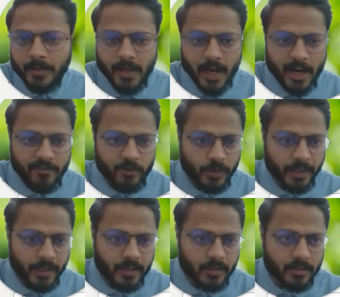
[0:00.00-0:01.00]
I have to
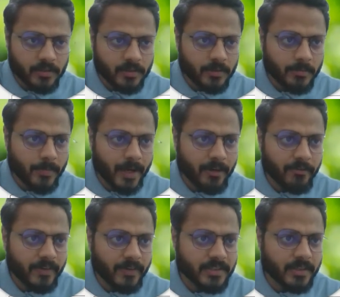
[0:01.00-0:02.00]
take my
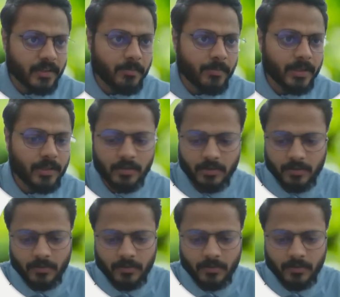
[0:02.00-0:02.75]
fiscal month